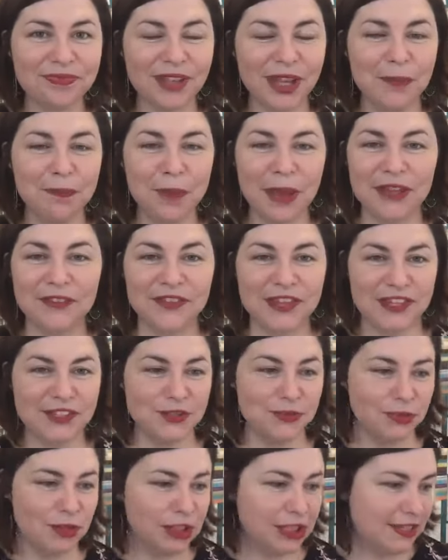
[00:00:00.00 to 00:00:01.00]
But
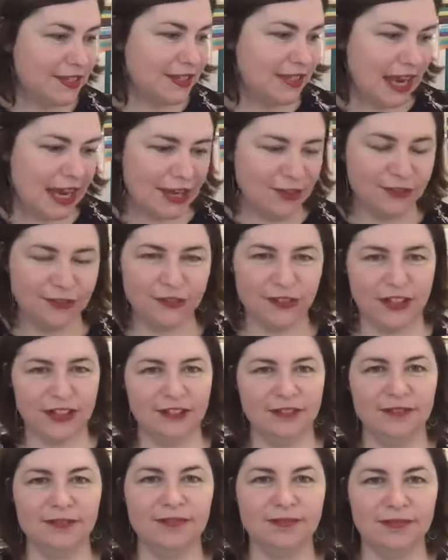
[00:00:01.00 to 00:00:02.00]
it's really safe
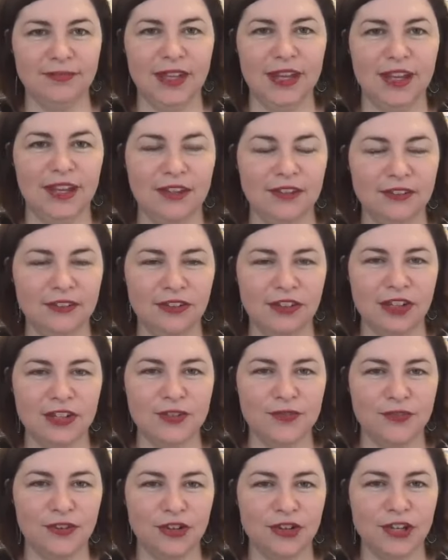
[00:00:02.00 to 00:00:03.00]
and, yeah,
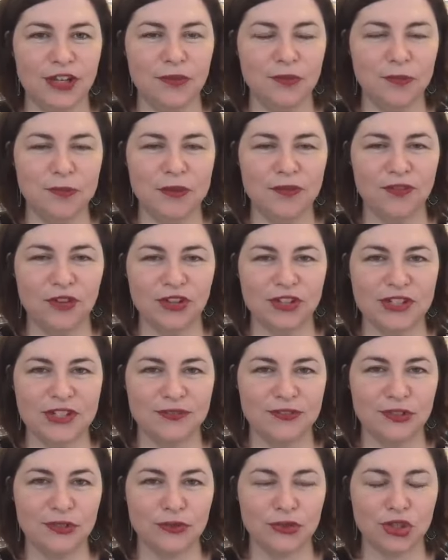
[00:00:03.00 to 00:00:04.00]
it would be very
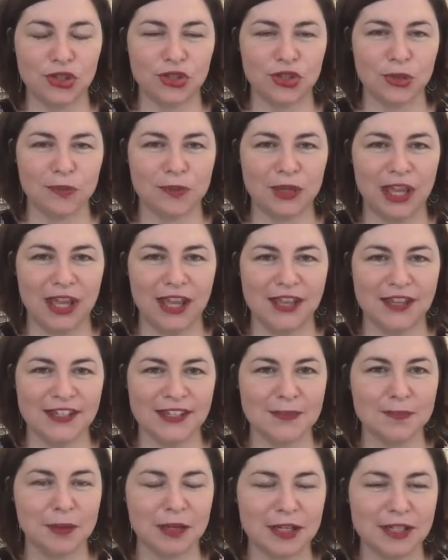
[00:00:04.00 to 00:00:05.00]
difficult to chop your
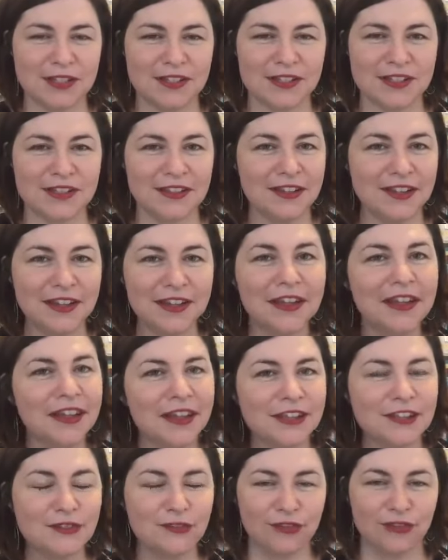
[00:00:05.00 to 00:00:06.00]
hands, but it's
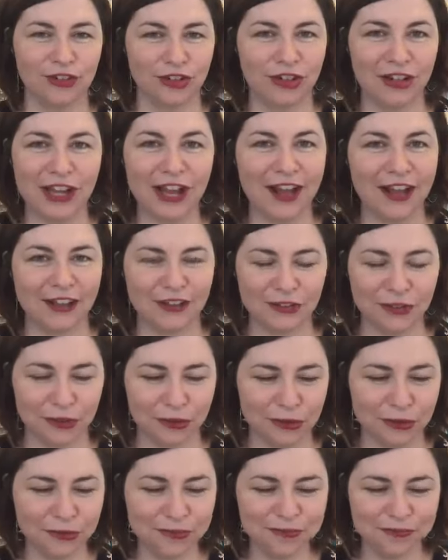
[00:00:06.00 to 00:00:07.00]
very
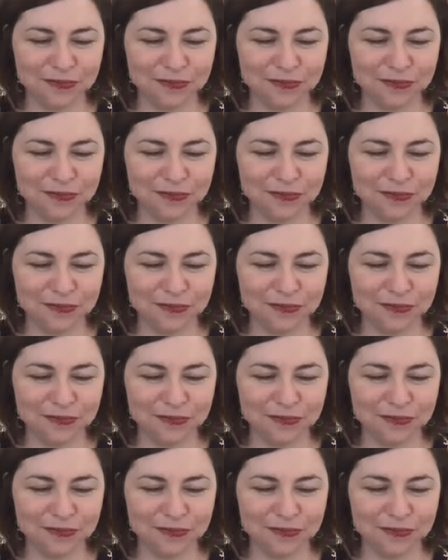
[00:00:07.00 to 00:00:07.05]
hardcore.